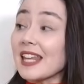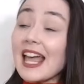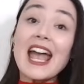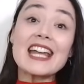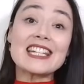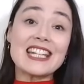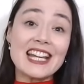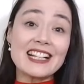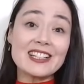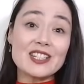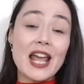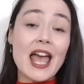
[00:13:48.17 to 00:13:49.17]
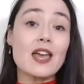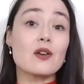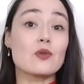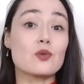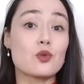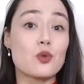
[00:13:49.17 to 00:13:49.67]
And in English, a
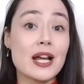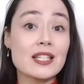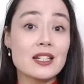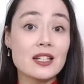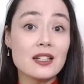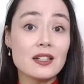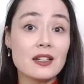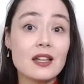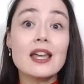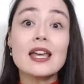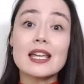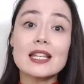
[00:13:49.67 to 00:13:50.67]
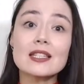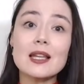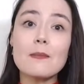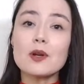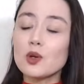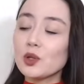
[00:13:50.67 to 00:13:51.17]
resident is
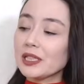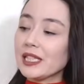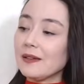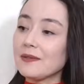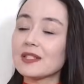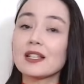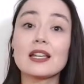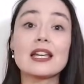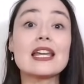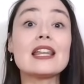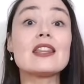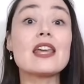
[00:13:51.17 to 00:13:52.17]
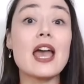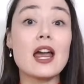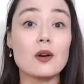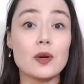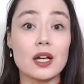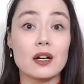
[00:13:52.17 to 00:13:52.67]
someone who lives in the
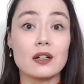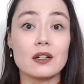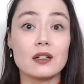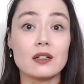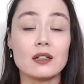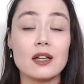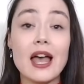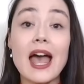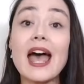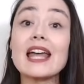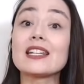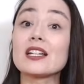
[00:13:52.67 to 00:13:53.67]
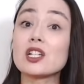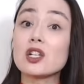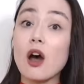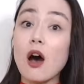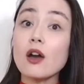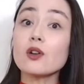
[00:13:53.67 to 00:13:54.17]
area, and a
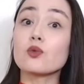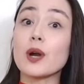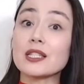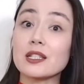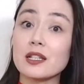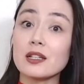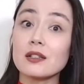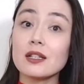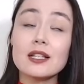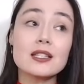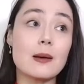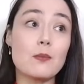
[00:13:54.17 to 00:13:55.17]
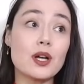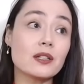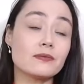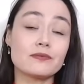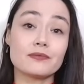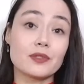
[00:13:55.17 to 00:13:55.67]
non-resident is someone
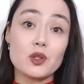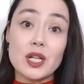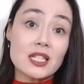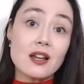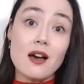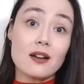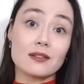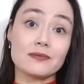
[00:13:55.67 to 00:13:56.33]
who does not.